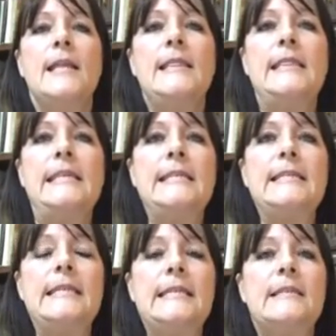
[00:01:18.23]

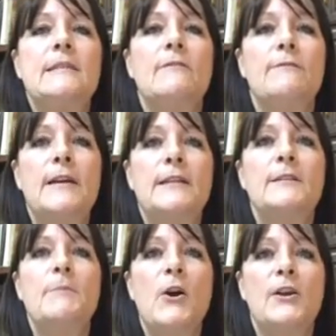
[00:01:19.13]
this is the
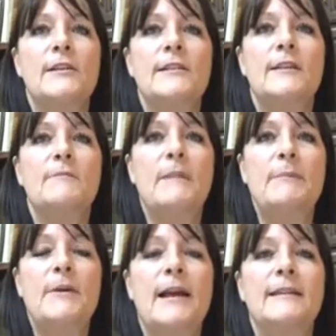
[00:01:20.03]
funnest part of my
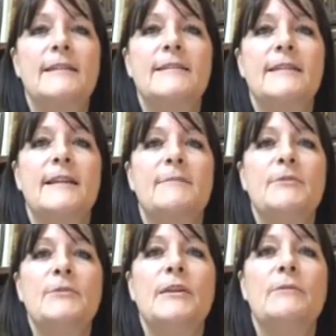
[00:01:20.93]
practice that I'm
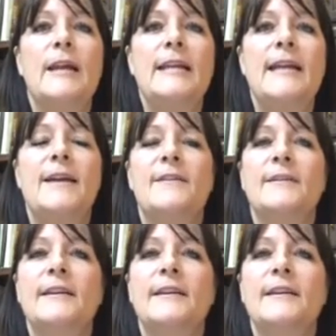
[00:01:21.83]
doing right now.